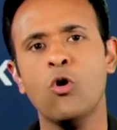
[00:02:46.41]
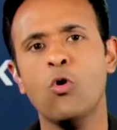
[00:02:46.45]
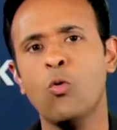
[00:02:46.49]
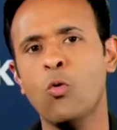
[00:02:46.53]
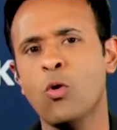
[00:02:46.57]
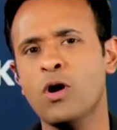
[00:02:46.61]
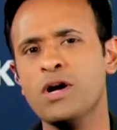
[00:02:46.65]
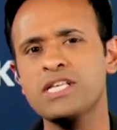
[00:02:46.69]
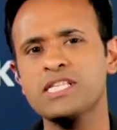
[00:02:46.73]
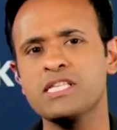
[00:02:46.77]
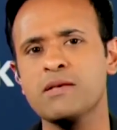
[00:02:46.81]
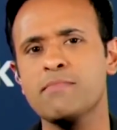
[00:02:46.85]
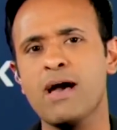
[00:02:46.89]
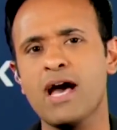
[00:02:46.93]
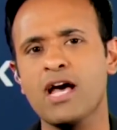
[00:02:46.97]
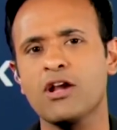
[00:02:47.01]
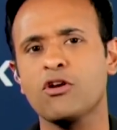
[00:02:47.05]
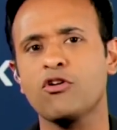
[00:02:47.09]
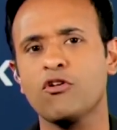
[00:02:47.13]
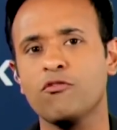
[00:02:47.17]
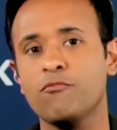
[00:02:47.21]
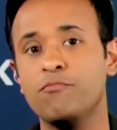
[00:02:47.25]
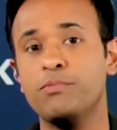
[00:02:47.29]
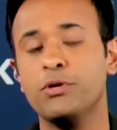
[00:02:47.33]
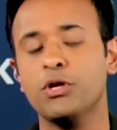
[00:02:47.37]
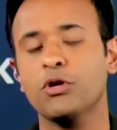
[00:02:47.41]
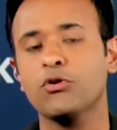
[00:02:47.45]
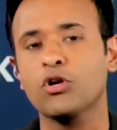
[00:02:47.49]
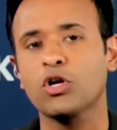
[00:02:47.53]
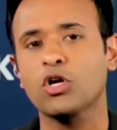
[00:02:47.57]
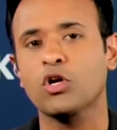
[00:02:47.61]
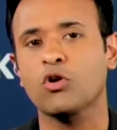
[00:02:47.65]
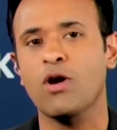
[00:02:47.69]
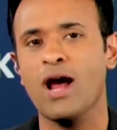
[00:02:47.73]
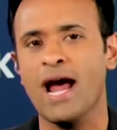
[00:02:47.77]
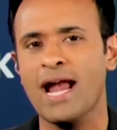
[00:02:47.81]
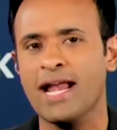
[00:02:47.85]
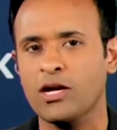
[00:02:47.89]
One is a matter of
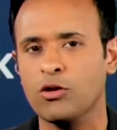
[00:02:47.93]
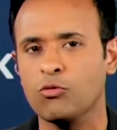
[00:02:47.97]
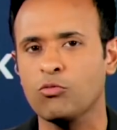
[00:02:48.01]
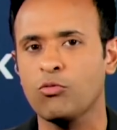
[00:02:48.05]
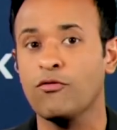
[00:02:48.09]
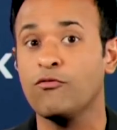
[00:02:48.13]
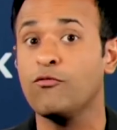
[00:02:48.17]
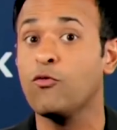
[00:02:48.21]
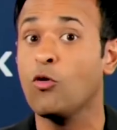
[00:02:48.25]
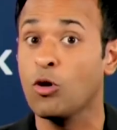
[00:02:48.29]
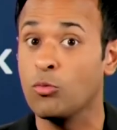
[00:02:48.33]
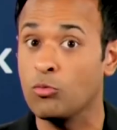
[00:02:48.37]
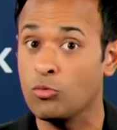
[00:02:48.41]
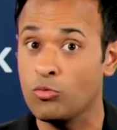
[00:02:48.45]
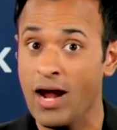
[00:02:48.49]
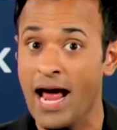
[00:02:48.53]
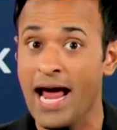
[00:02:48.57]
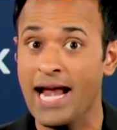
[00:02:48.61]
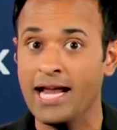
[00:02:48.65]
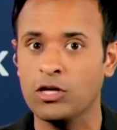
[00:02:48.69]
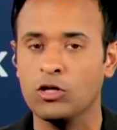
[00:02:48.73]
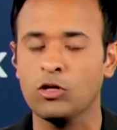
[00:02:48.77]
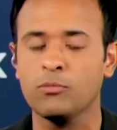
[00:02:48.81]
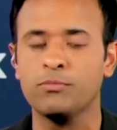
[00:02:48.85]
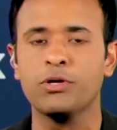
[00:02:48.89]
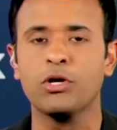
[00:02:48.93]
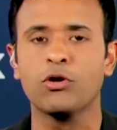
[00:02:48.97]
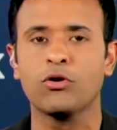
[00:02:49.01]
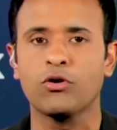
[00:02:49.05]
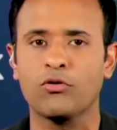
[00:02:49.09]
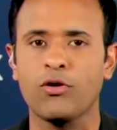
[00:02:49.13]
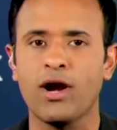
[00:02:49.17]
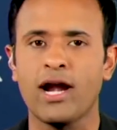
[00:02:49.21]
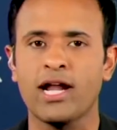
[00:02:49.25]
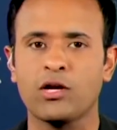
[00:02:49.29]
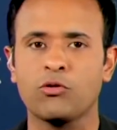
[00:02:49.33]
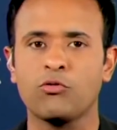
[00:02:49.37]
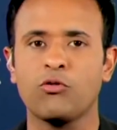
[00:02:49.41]
bureaucratic reform, radical
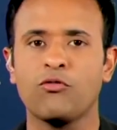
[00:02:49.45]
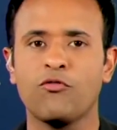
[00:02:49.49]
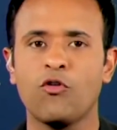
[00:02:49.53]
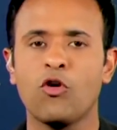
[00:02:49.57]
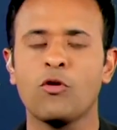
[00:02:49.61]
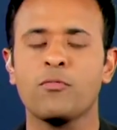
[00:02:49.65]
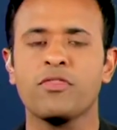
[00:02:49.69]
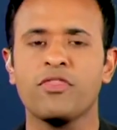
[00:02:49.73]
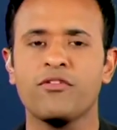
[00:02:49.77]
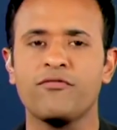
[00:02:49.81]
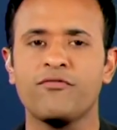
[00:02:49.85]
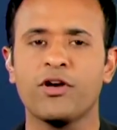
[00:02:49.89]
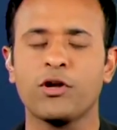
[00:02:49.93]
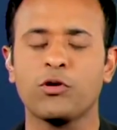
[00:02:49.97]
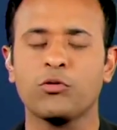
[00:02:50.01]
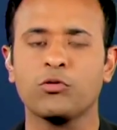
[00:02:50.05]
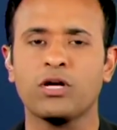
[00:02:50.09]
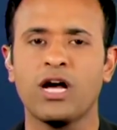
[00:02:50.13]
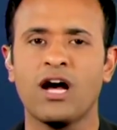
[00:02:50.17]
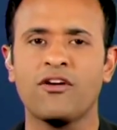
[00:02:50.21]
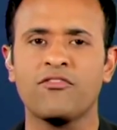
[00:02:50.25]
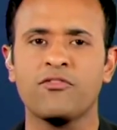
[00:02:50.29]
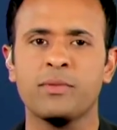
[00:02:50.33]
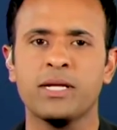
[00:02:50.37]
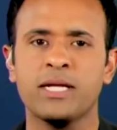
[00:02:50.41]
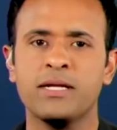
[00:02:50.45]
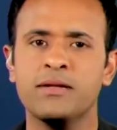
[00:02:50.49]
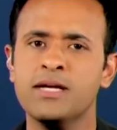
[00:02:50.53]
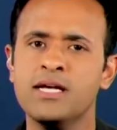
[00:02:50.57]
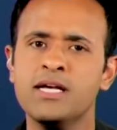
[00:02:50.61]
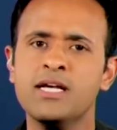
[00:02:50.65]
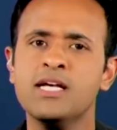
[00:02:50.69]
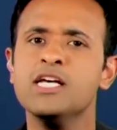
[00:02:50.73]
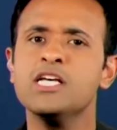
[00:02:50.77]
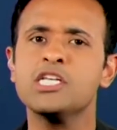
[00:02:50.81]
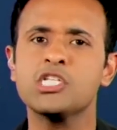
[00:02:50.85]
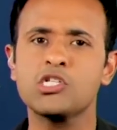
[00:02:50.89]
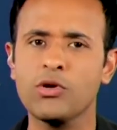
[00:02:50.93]
bureaucratic reform of the federal government.
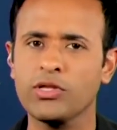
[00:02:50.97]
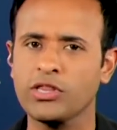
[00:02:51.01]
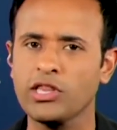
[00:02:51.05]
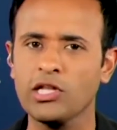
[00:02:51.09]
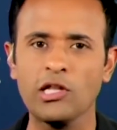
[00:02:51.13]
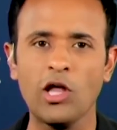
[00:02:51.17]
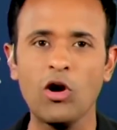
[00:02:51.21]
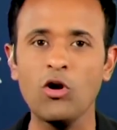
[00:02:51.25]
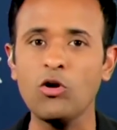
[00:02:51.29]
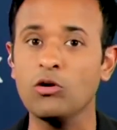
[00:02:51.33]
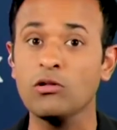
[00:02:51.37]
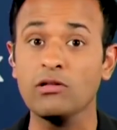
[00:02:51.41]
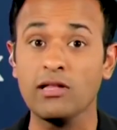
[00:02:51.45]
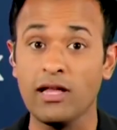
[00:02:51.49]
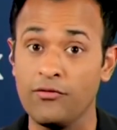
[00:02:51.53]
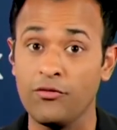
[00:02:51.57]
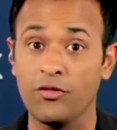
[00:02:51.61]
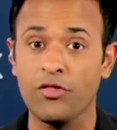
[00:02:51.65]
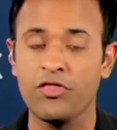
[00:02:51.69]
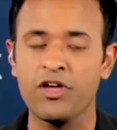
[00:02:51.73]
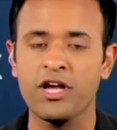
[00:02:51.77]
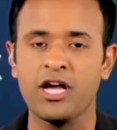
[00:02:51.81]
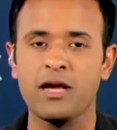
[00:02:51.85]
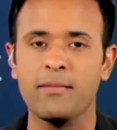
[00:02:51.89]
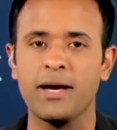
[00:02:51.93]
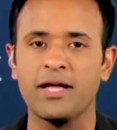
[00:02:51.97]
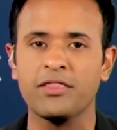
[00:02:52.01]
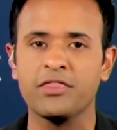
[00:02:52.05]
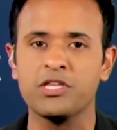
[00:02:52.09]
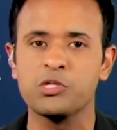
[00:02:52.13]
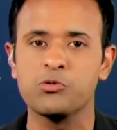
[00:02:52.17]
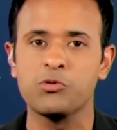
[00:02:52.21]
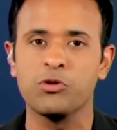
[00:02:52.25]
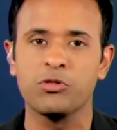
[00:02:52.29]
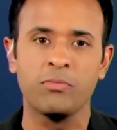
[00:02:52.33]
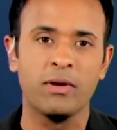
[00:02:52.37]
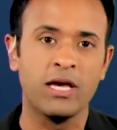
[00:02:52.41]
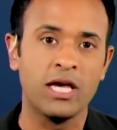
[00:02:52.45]
So at the local level, think about
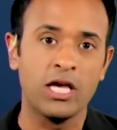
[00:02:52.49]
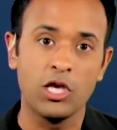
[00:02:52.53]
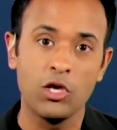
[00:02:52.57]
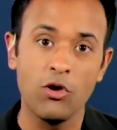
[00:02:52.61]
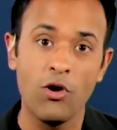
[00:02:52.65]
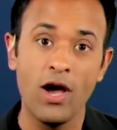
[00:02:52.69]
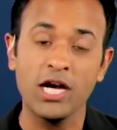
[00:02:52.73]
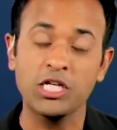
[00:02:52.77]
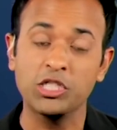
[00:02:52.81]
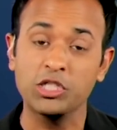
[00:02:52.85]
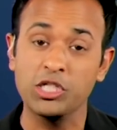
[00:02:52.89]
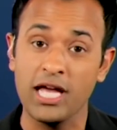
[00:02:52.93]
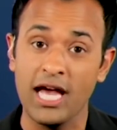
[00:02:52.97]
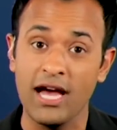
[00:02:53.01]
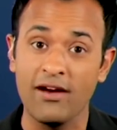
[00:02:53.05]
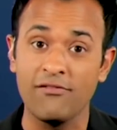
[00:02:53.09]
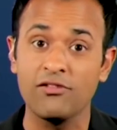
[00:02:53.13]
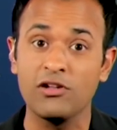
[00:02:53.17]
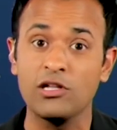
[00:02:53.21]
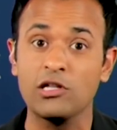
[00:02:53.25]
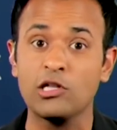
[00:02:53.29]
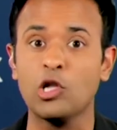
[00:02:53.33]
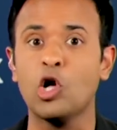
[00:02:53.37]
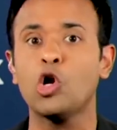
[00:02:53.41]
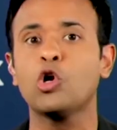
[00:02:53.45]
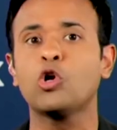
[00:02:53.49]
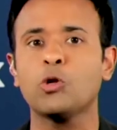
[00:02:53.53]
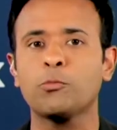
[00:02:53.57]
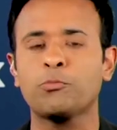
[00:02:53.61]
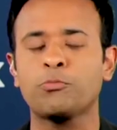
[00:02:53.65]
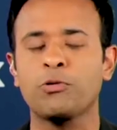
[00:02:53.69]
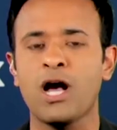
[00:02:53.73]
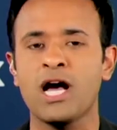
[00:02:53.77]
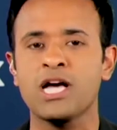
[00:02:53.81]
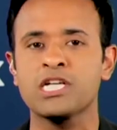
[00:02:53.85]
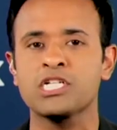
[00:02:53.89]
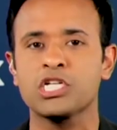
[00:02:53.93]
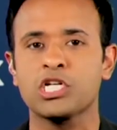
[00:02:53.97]
this with me. You actually have local
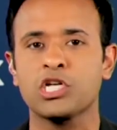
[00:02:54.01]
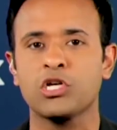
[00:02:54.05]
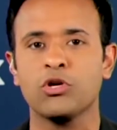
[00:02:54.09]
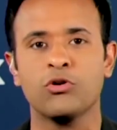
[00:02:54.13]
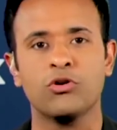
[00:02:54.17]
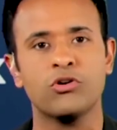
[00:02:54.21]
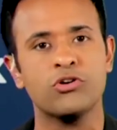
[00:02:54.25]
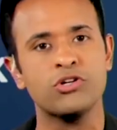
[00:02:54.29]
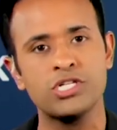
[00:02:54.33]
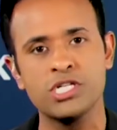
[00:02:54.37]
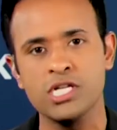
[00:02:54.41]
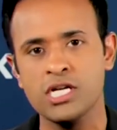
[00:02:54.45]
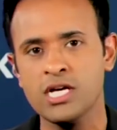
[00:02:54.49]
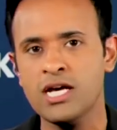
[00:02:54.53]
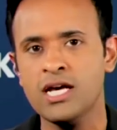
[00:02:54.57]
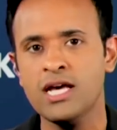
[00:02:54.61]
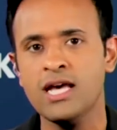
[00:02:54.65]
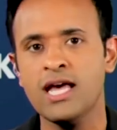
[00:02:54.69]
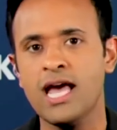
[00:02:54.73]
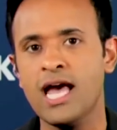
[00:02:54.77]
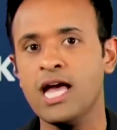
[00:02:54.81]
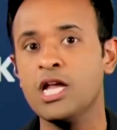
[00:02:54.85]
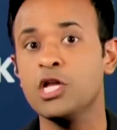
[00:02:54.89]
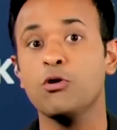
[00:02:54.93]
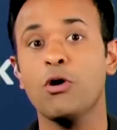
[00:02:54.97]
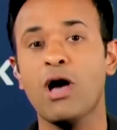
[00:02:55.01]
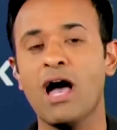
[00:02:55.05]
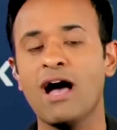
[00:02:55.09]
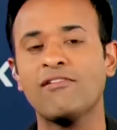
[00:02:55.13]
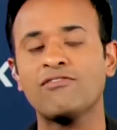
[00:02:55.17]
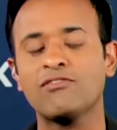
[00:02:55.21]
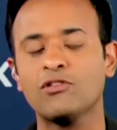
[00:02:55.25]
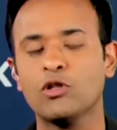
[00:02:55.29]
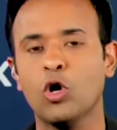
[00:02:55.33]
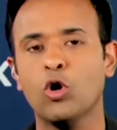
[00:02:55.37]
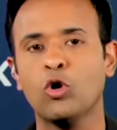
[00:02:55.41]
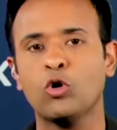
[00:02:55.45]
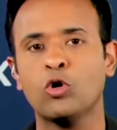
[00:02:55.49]
prosecutors and you
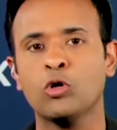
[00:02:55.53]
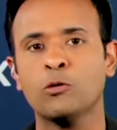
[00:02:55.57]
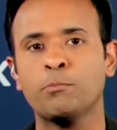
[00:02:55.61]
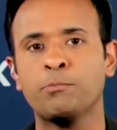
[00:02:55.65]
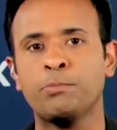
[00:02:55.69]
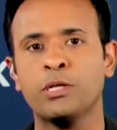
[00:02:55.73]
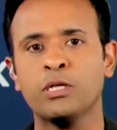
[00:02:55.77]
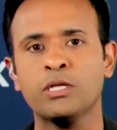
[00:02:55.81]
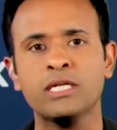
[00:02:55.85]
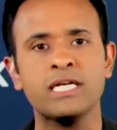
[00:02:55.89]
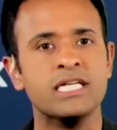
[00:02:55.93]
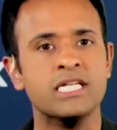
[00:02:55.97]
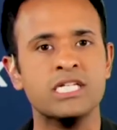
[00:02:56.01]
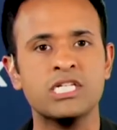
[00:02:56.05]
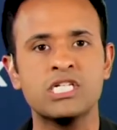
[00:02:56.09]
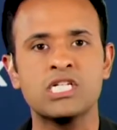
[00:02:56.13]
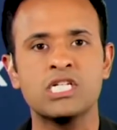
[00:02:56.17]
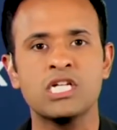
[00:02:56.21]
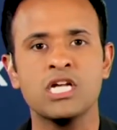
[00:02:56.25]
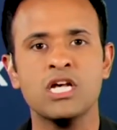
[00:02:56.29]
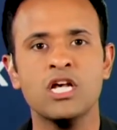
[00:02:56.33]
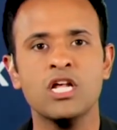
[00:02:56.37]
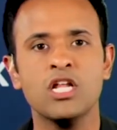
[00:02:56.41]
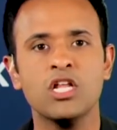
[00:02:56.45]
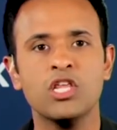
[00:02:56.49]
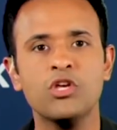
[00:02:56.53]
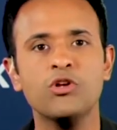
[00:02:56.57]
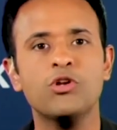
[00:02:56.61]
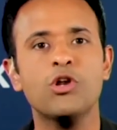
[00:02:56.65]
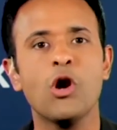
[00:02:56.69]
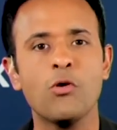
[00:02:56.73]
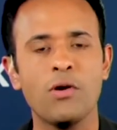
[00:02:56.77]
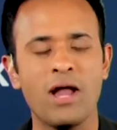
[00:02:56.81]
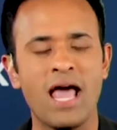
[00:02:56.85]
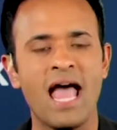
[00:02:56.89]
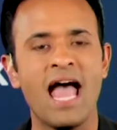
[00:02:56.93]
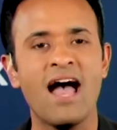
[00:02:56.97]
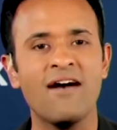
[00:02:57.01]
have local police. You
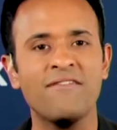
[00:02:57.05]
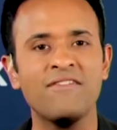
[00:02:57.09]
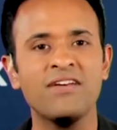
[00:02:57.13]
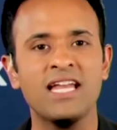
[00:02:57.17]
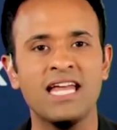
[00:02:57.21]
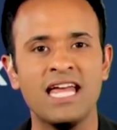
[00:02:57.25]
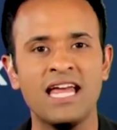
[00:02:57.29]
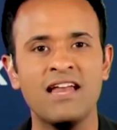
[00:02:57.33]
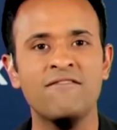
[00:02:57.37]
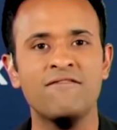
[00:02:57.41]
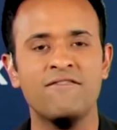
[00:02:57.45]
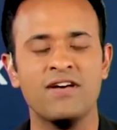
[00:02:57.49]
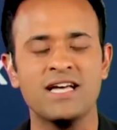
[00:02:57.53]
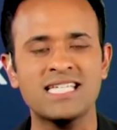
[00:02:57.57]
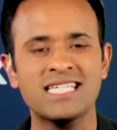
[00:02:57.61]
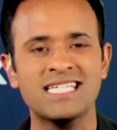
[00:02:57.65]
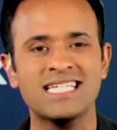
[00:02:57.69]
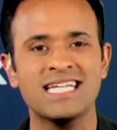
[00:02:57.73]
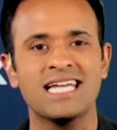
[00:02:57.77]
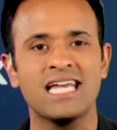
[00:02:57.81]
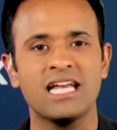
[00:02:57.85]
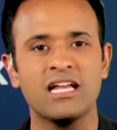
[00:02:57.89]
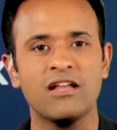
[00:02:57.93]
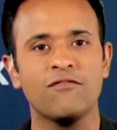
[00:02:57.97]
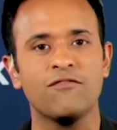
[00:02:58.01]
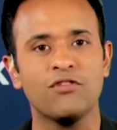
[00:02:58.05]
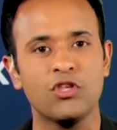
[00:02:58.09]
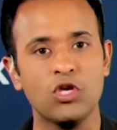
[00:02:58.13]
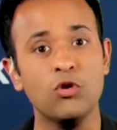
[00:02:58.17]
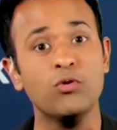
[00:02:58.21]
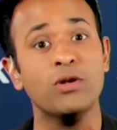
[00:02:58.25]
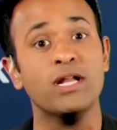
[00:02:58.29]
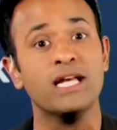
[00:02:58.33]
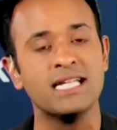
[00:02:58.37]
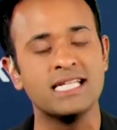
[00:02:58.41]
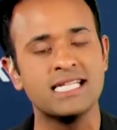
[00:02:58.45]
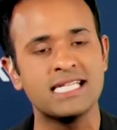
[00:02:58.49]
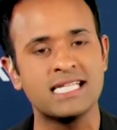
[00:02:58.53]
don't have an investigative
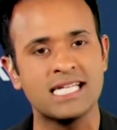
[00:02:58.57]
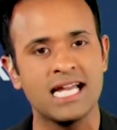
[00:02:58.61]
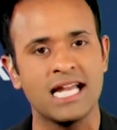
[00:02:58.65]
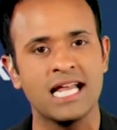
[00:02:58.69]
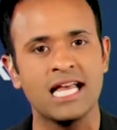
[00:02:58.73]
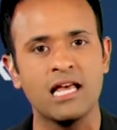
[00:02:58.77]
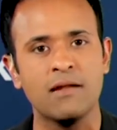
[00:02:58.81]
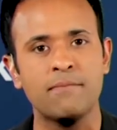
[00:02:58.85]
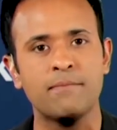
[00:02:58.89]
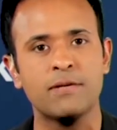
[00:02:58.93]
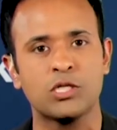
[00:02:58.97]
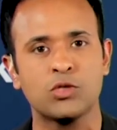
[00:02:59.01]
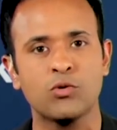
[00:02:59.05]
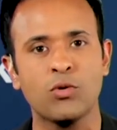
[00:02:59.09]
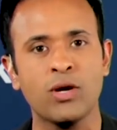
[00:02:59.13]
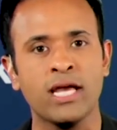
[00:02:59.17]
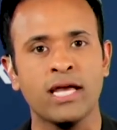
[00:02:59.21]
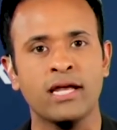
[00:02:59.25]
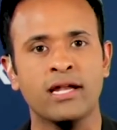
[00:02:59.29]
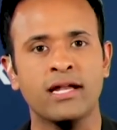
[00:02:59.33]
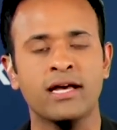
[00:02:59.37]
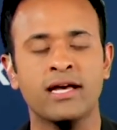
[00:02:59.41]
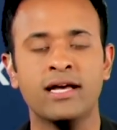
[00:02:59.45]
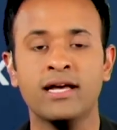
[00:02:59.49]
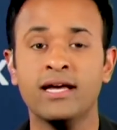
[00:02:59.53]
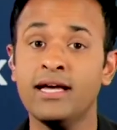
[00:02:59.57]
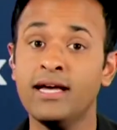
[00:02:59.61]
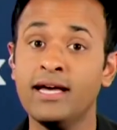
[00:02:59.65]
unit sitting in between.